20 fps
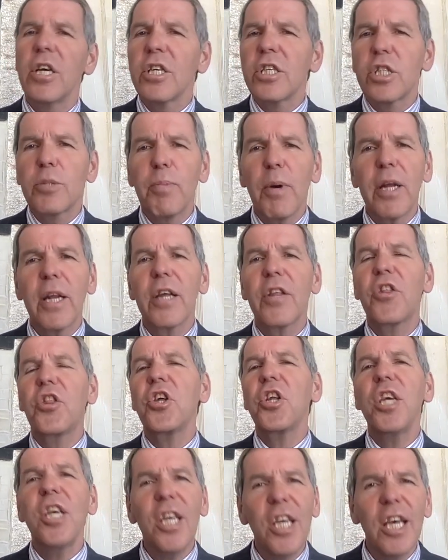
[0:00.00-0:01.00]
spanning
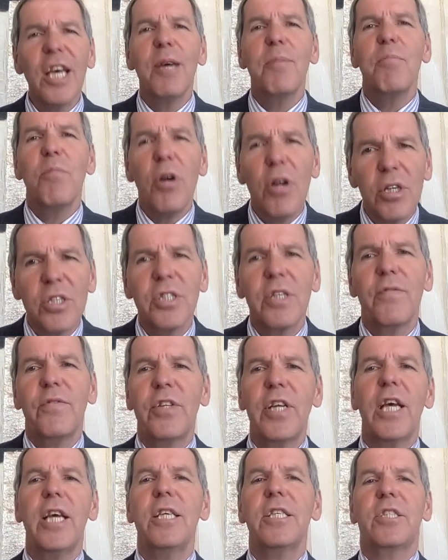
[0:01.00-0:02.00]
three immersive
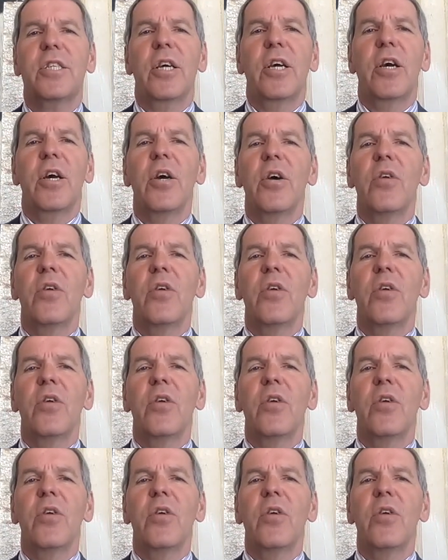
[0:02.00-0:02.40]
days